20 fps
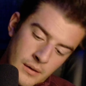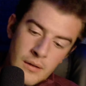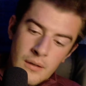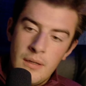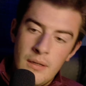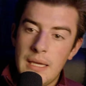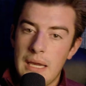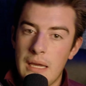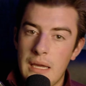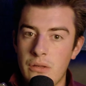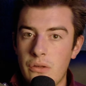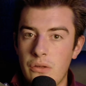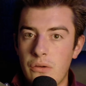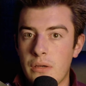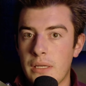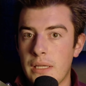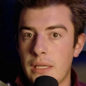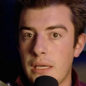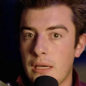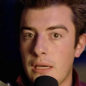And you
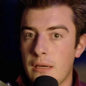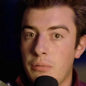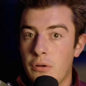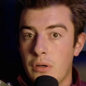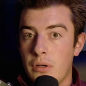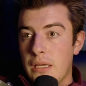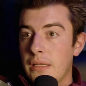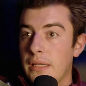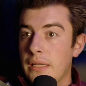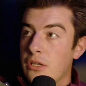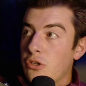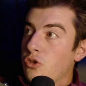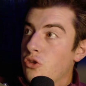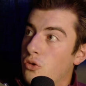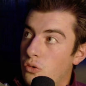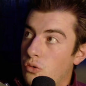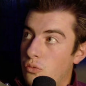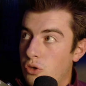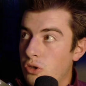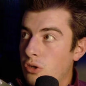could put it like in your
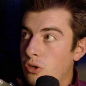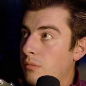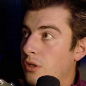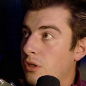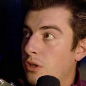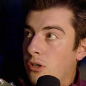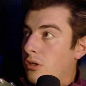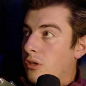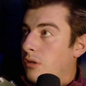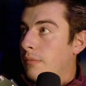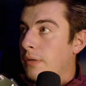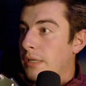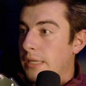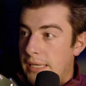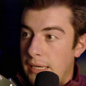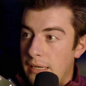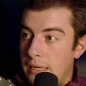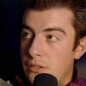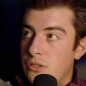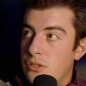room, you can
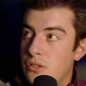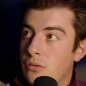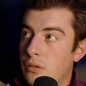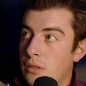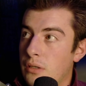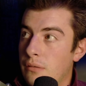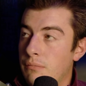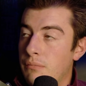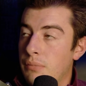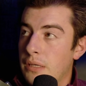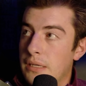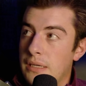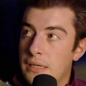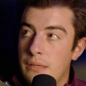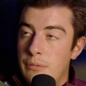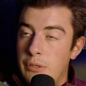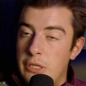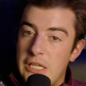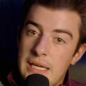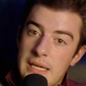communicate it to it, but it
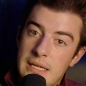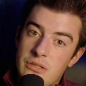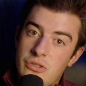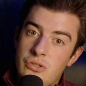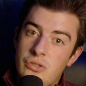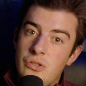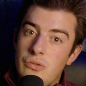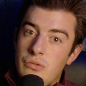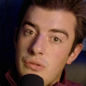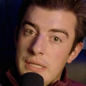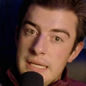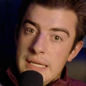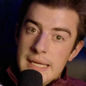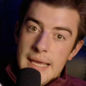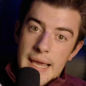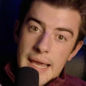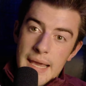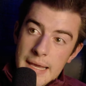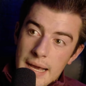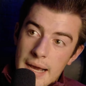communicates to the
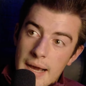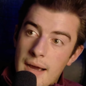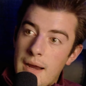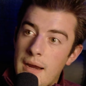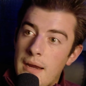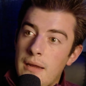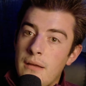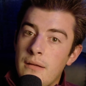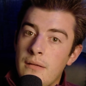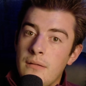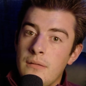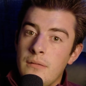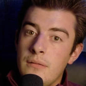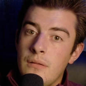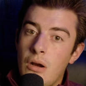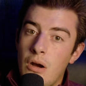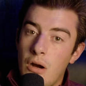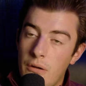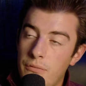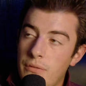AI
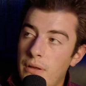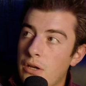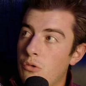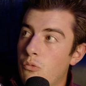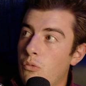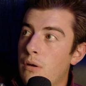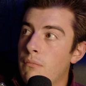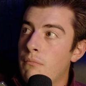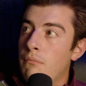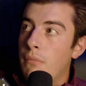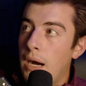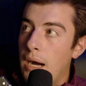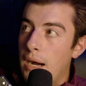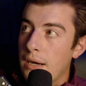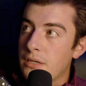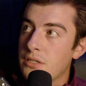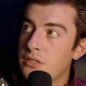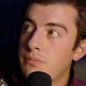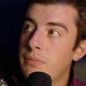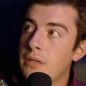OfflineOne
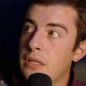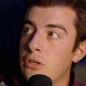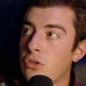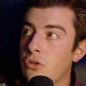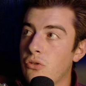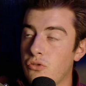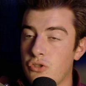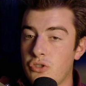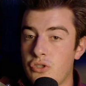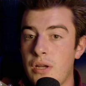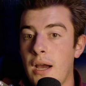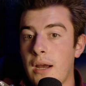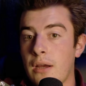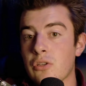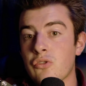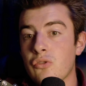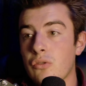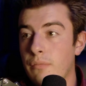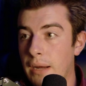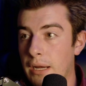box, but then you're just talking
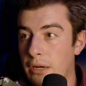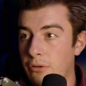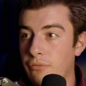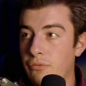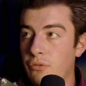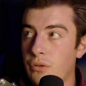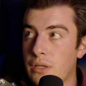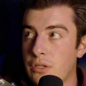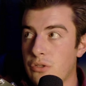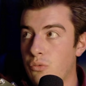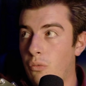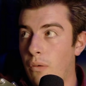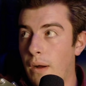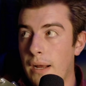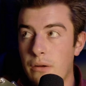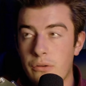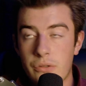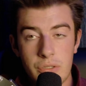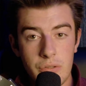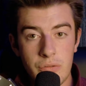to a microphone that's
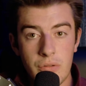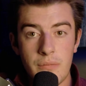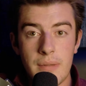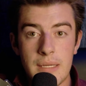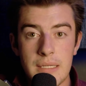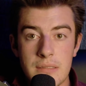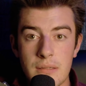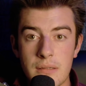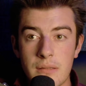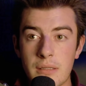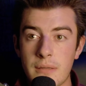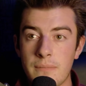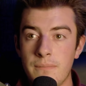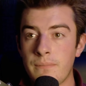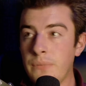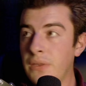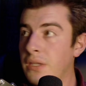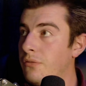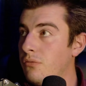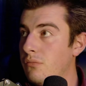wired to it basically
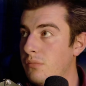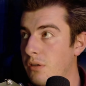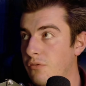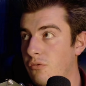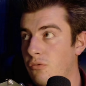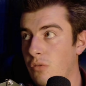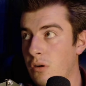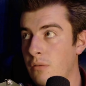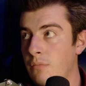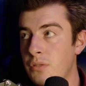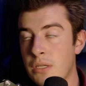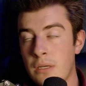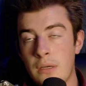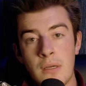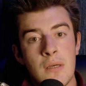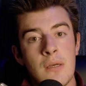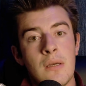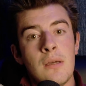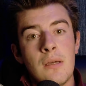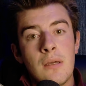from different rooms.
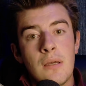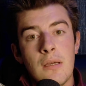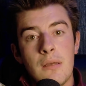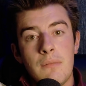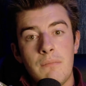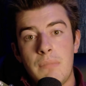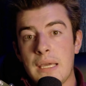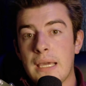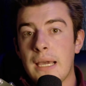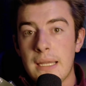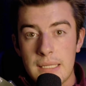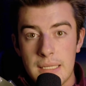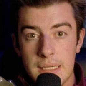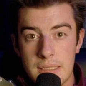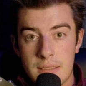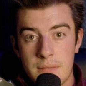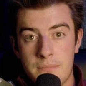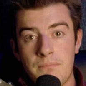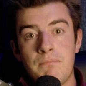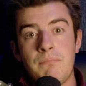Big
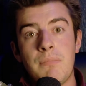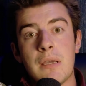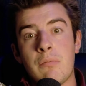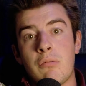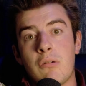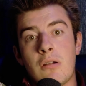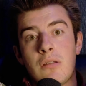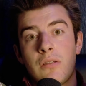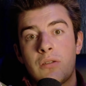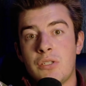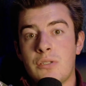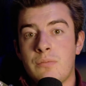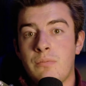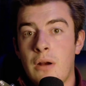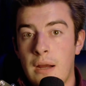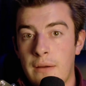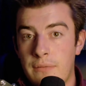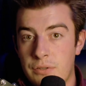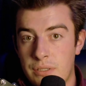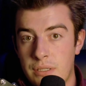ideas, big part of this is
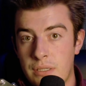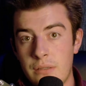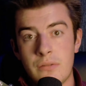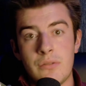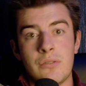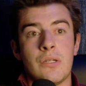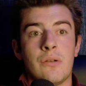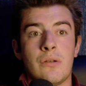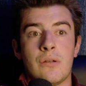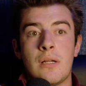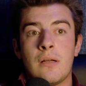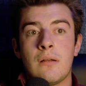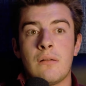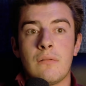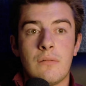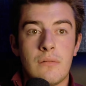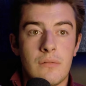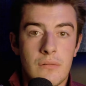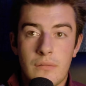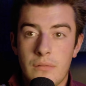privacy, so you're not
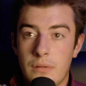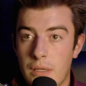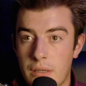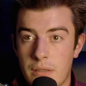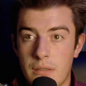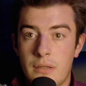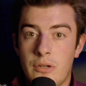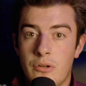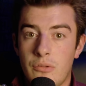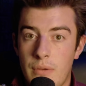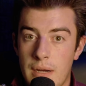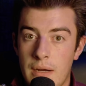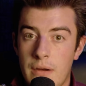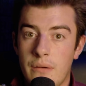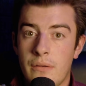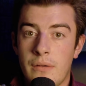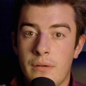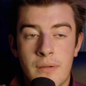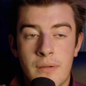lugging it around.